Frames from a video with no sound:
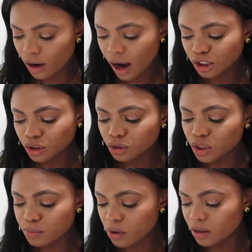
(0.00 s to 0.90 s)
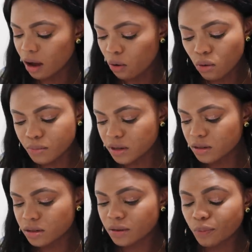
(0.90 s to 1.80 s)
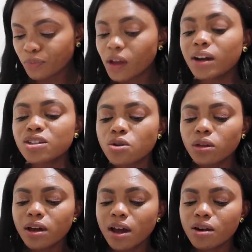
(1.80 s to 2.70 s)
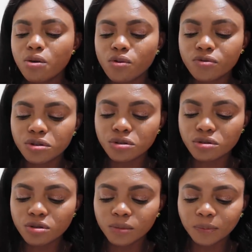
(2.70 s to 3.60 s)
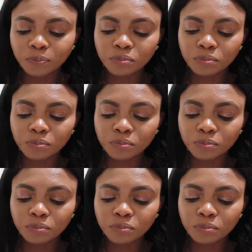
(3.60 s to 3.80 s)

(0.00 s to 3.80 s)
I should have just bought that whole piece. And I told the guy at the Whole Foods too.